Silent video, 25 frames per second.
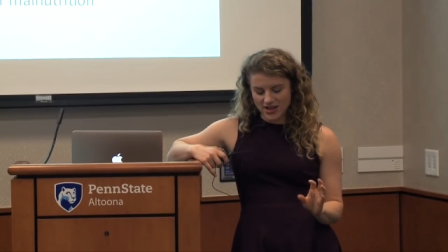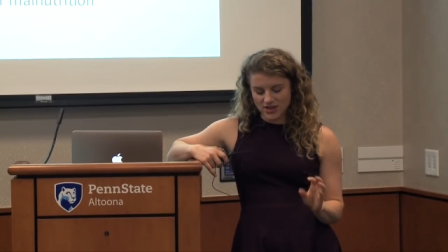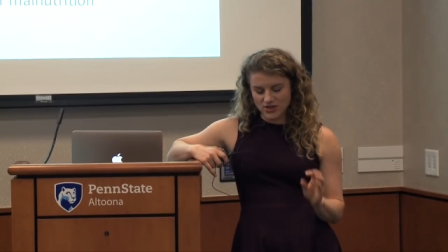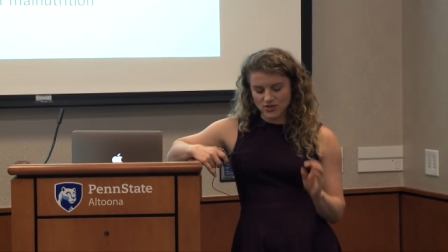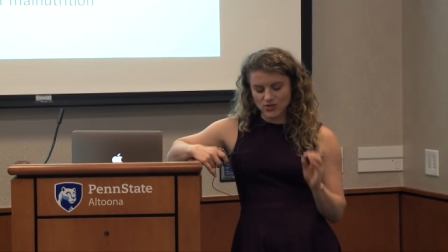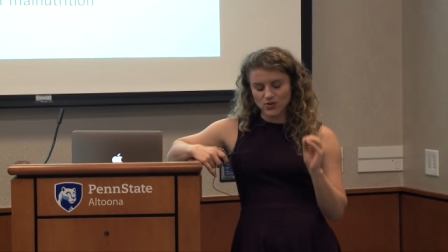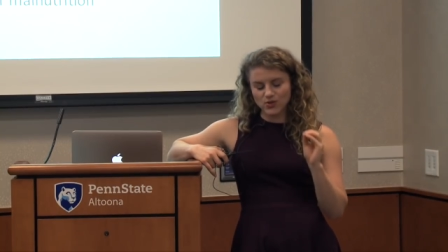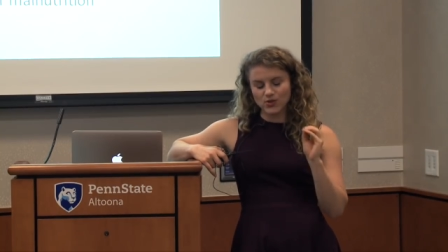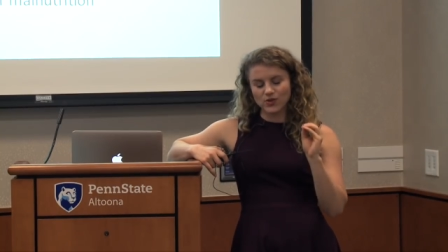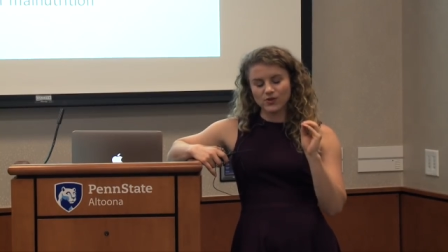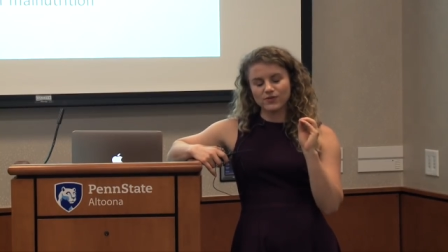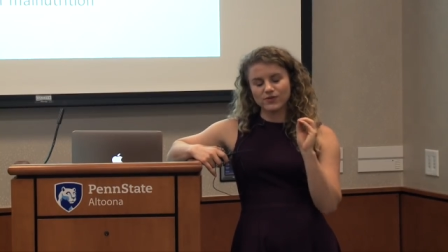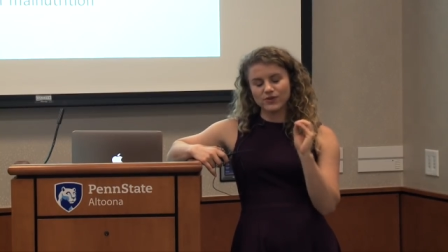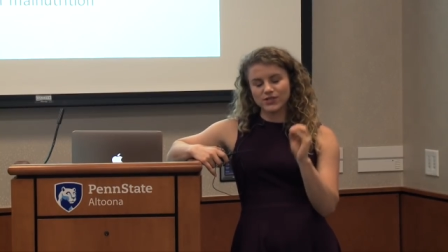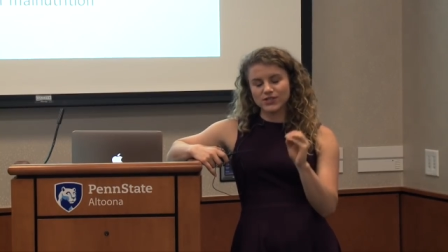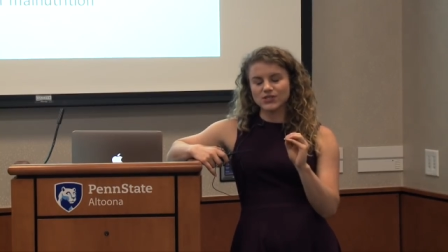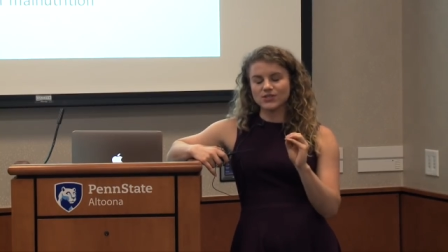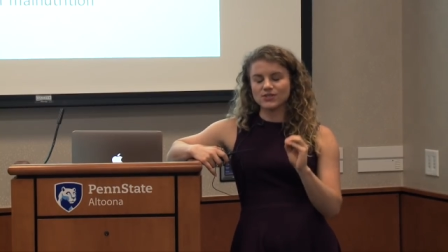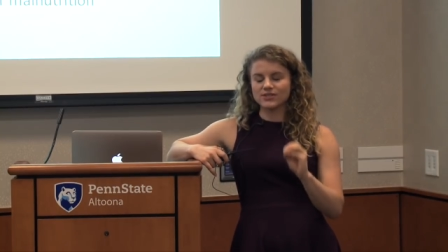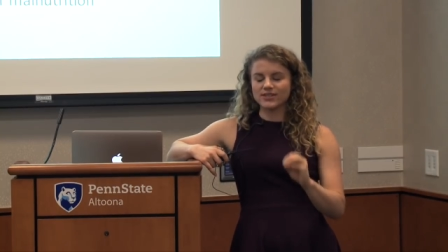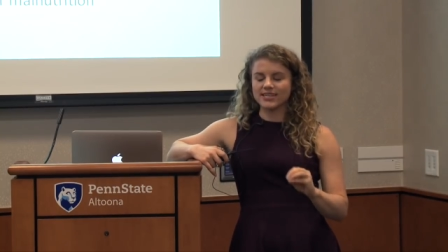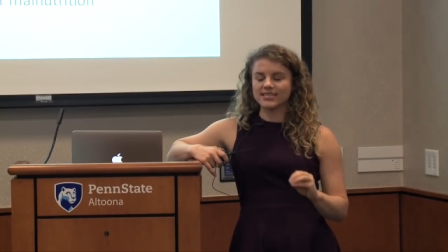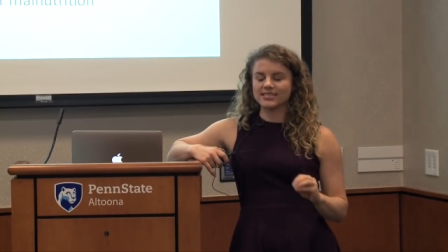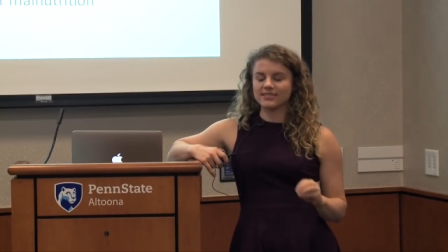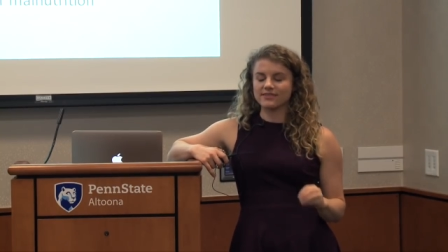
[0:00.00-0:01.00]
so the first
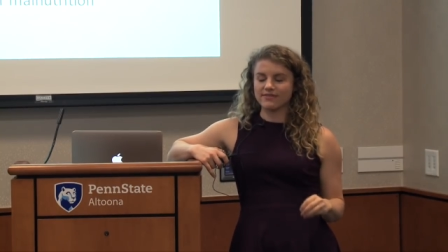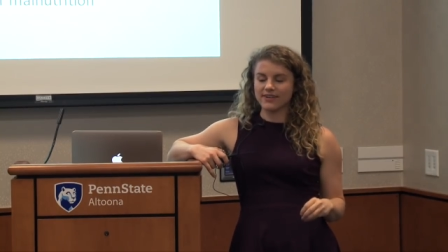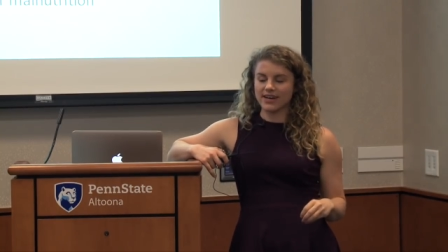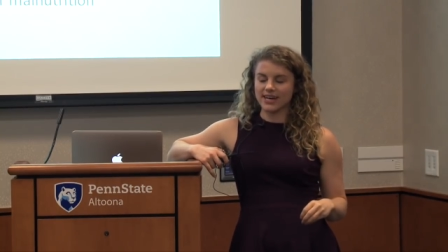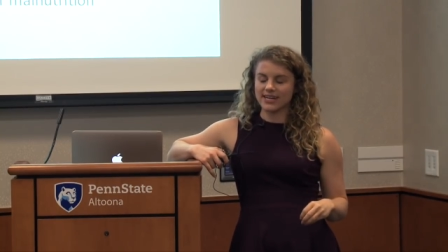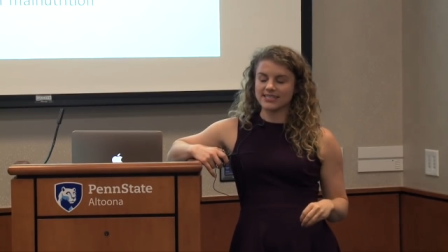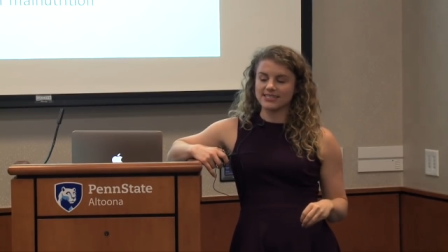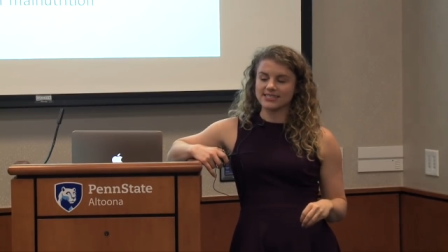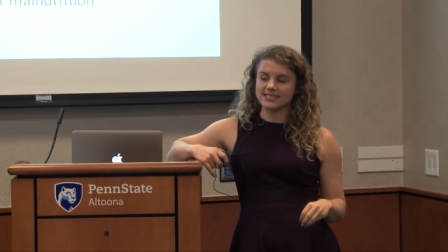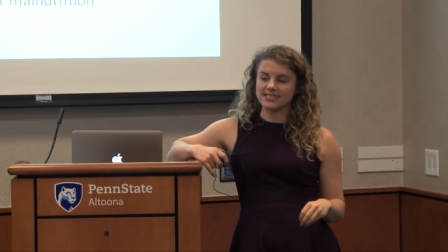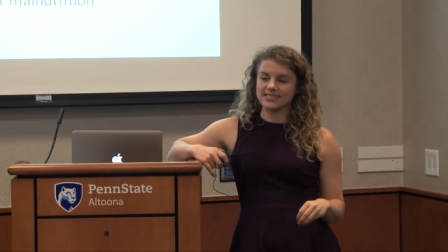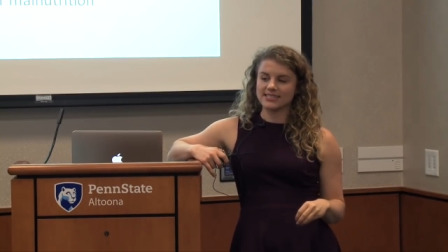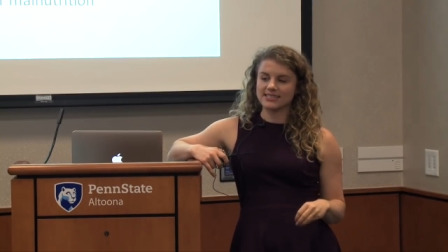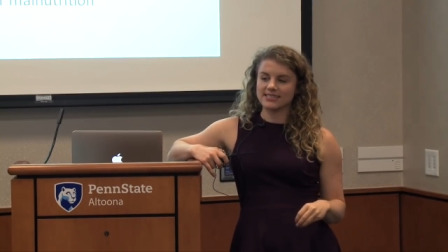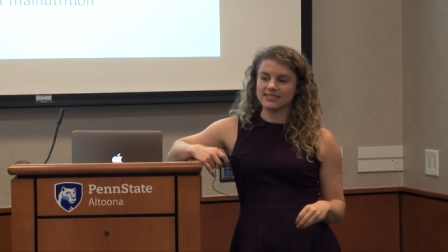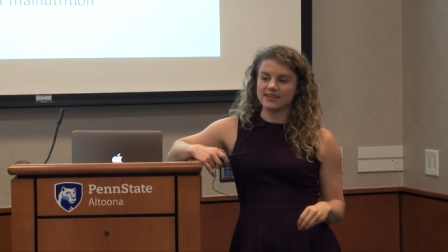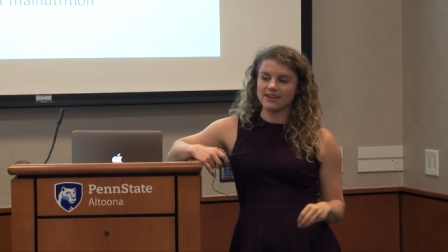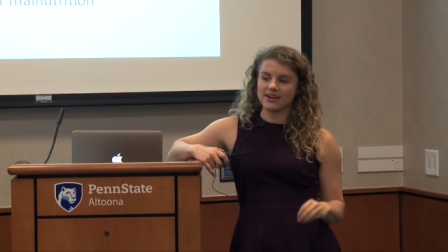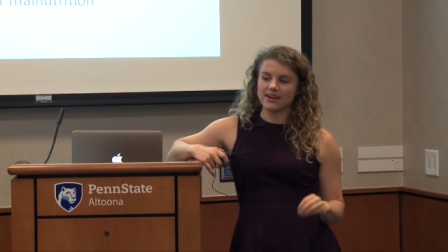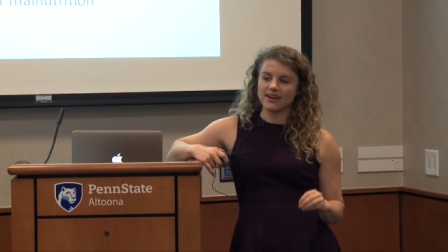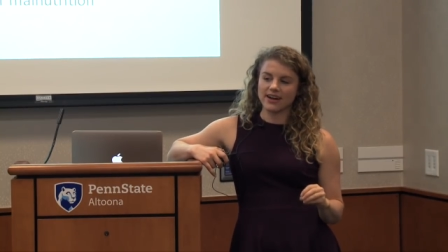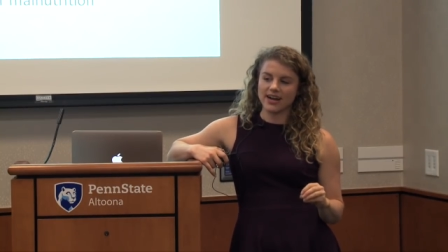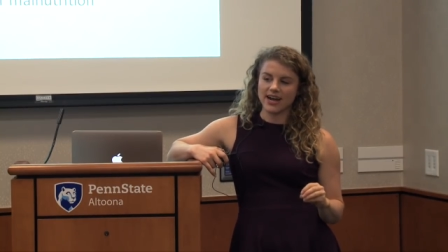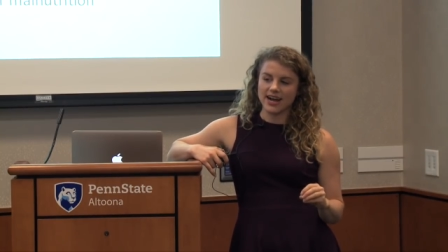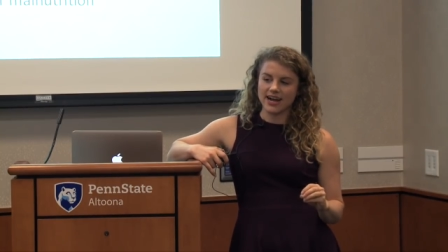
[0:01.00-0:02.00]
2 days of fasting
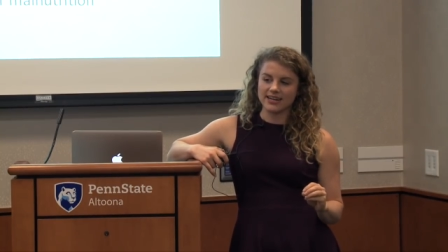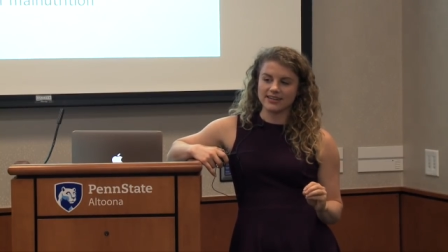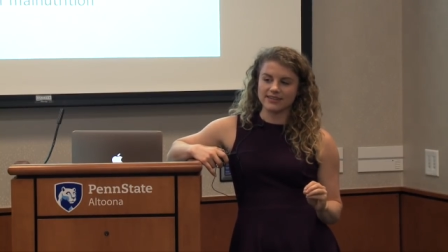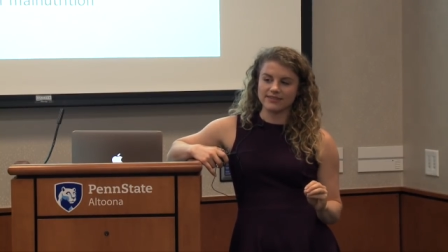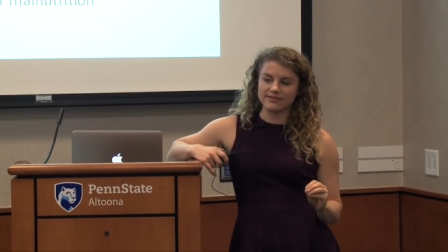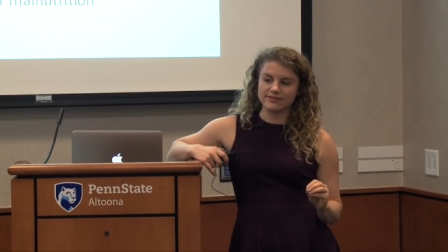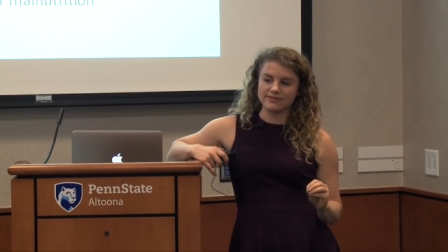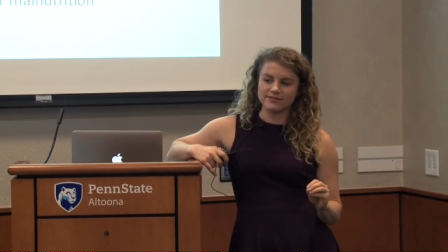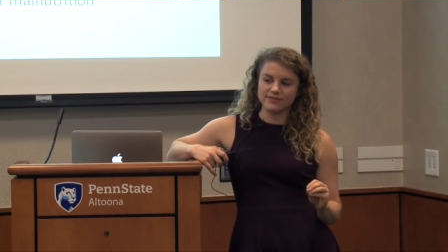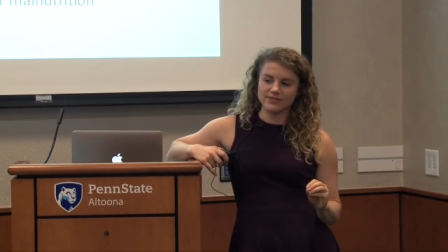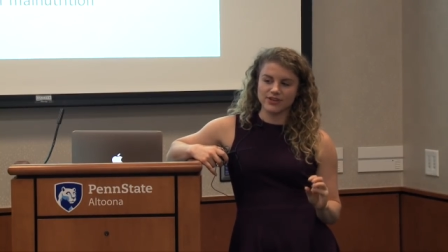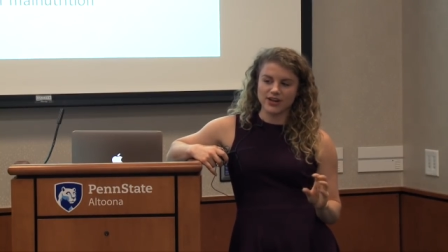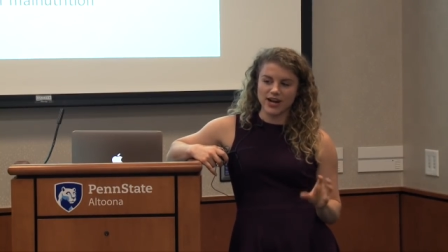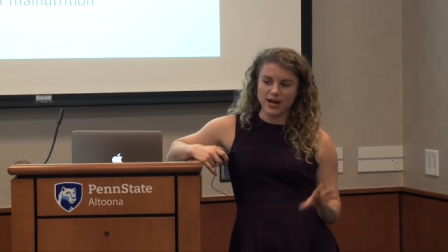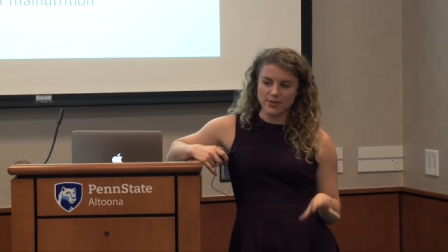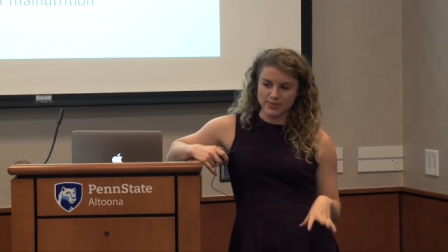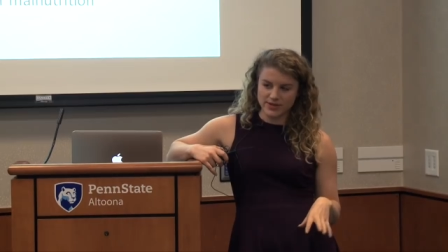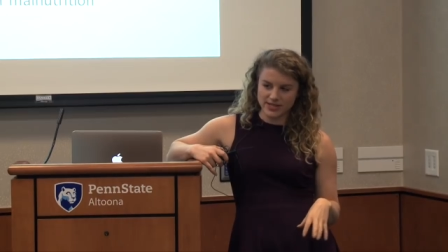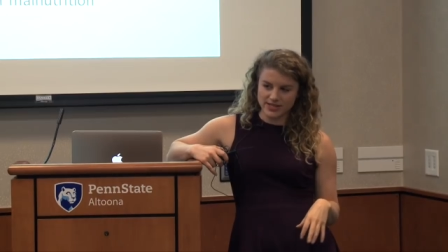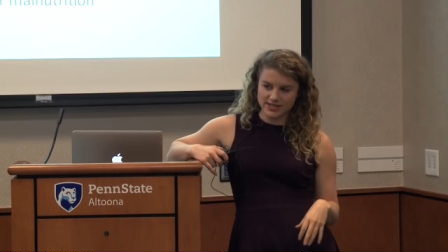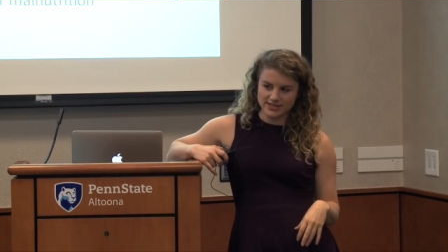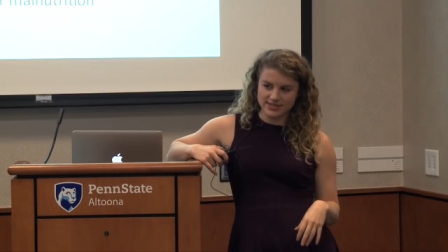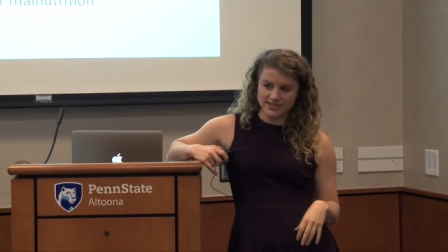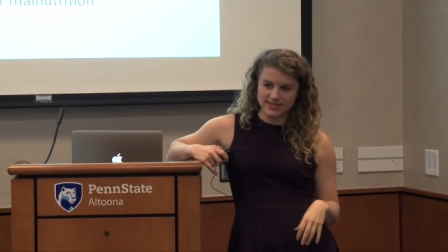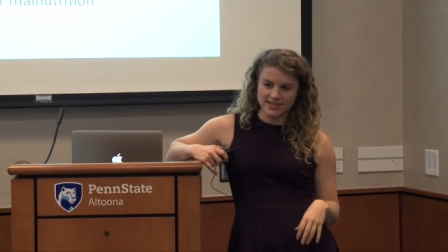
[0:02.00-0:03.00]
are kind of
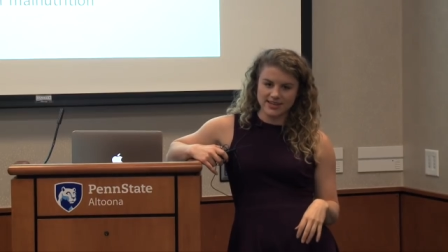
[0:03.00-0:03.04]
crappy.